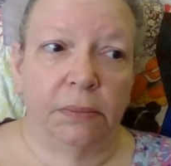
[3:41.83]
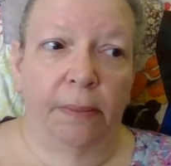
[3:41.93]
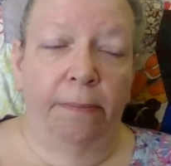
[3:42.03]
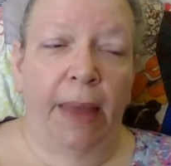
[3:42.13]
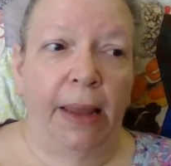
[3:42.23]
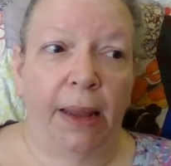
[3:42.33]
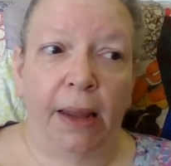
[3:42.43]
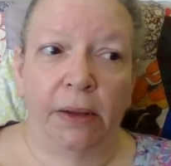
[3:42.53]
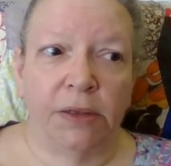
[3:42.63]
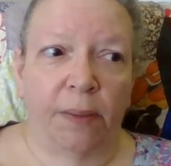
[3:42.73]

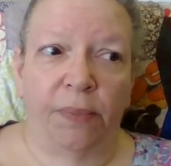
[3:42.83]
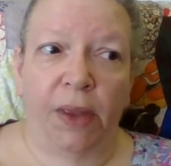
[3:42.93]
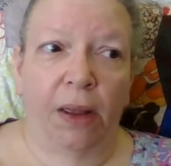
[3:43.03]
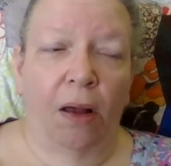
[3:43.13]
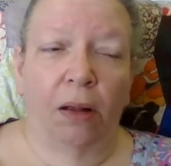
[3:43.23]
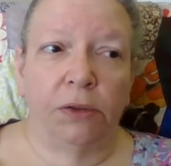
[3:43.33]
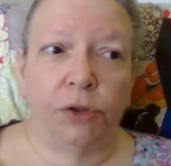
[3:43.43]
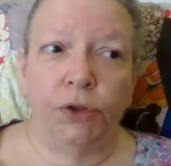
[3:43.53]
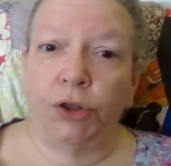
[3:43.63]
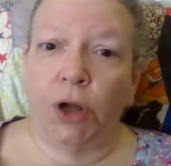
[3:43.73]
making something called
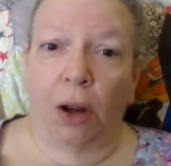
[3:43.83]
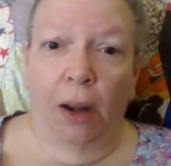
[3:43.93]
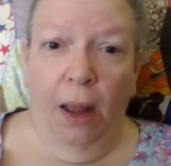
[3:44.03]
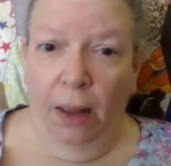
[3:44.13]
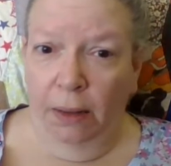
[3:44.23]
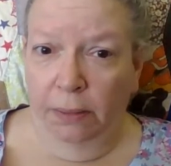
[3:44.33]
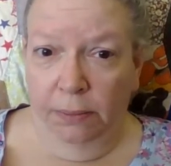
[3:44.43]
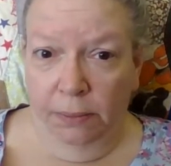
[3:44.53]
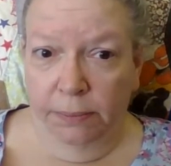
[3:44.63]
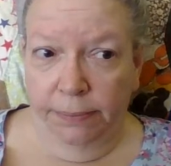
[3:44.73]
tushanka,
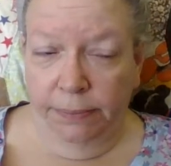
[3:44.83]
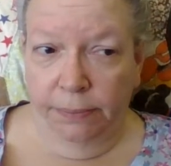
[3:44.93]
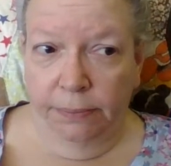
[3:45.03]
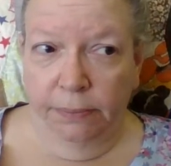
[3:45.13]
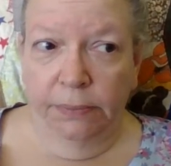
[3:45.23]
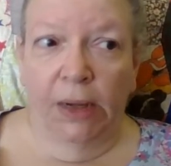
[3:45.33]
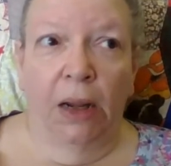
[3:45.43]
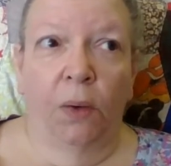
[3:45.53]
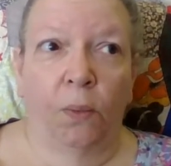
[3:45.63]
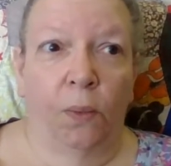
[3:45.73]

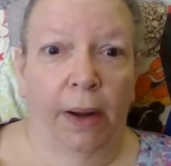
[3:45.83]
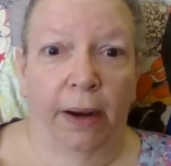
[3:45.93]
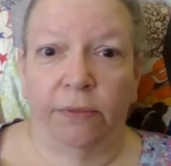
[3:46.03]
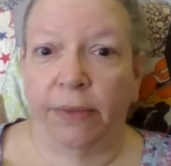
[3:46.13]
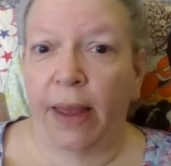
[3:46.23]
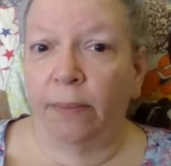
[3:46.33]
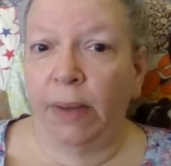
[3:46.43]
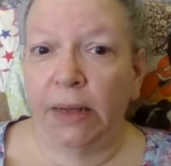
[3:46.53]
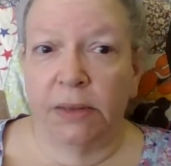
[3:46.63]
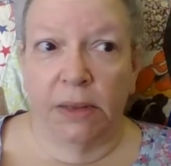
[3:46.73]
whatever that
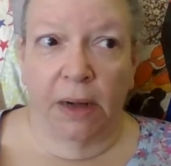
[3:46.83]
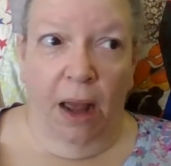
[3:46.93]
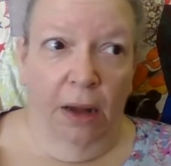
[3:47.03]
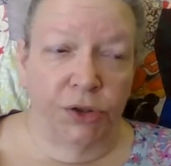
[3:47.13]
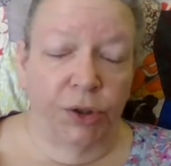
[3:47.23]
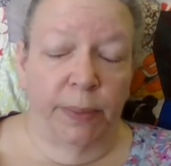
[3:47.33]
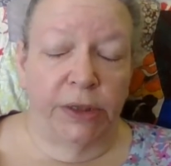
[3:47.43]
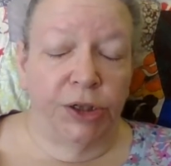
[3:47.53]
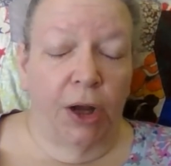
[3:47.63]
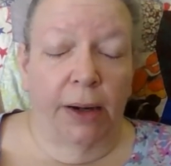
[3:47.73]
means in
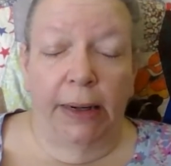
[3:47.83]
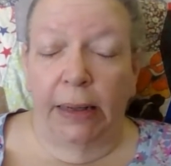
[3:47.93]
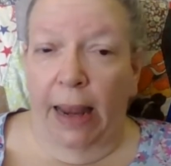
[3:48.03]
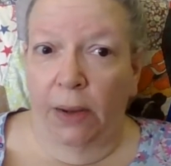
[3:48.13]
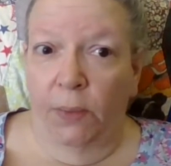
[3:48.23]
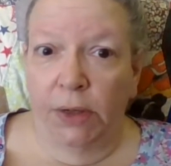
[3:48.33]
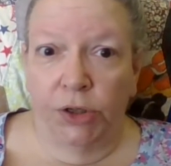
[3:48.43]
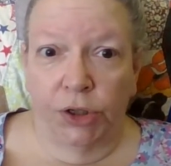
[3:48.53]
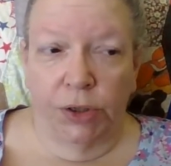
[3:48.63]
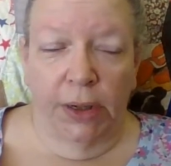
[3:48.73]
Azerbaijani
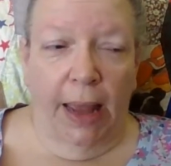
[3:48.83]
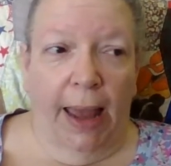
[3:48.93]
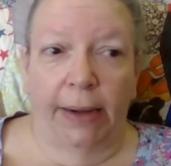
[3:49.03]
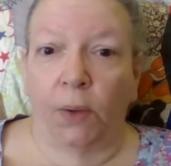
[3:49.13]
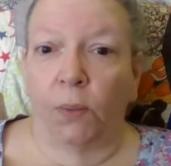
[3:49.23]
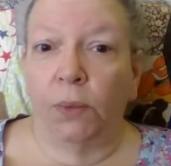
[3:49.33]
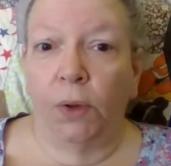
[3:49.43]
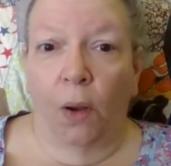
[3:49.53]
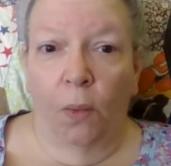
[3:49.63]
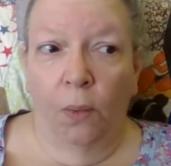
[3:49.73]
language. I don't
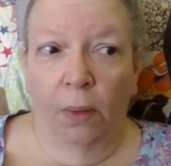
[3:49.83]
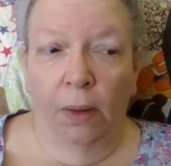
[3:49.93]
know.